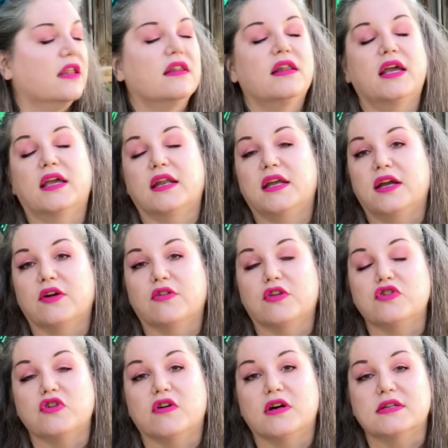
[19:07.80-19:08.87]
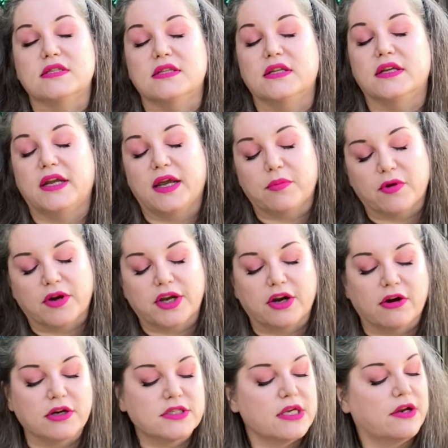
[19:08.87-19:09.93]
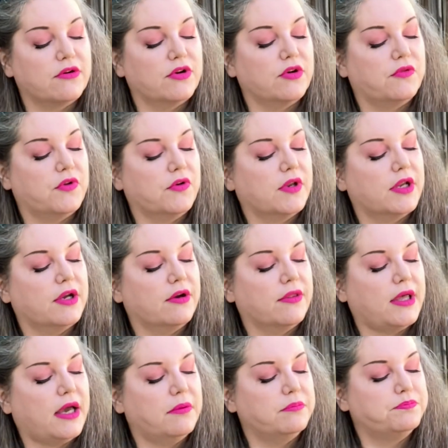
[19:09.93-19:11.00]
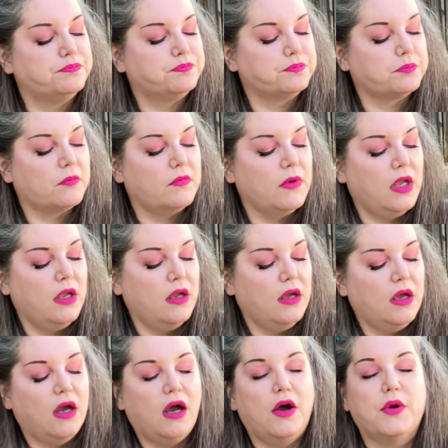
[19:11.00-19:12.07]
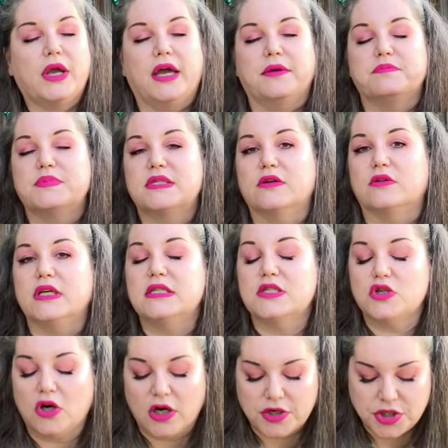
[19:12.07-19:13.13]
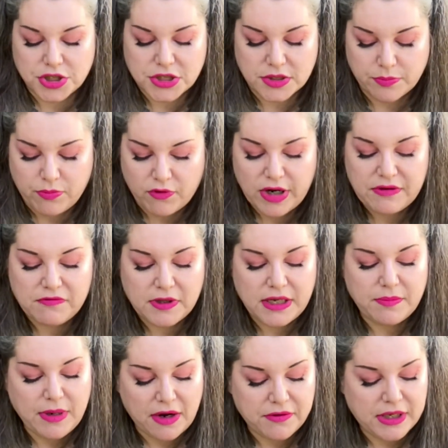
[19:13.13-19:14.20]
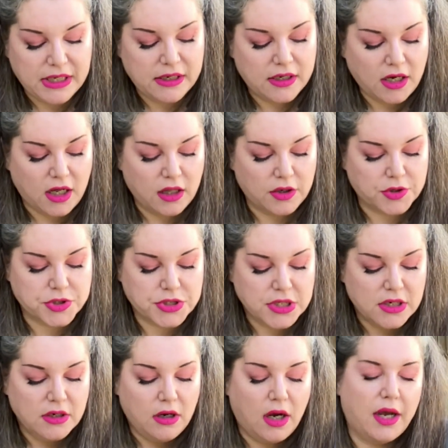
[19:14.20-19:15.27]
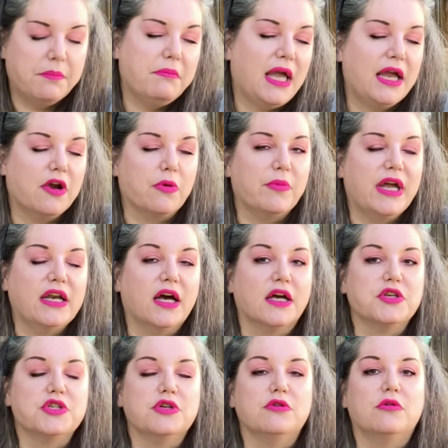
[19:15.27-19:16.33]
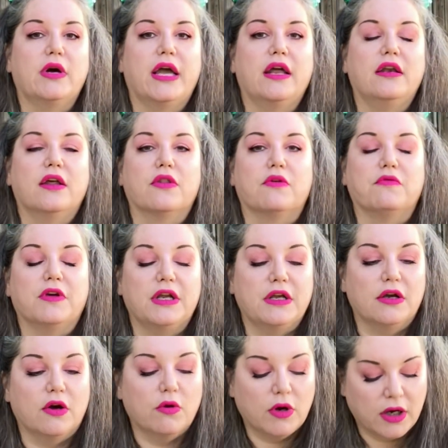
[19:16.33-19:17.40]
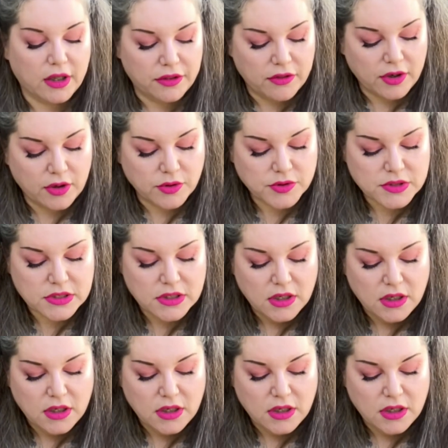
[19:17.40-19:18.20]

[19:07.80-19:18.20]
They can hear the dogs in the neighboring yards. I don't know if you can hear that. Okay, so let's talk just briefly about e-collars. I may or may not do another video on those.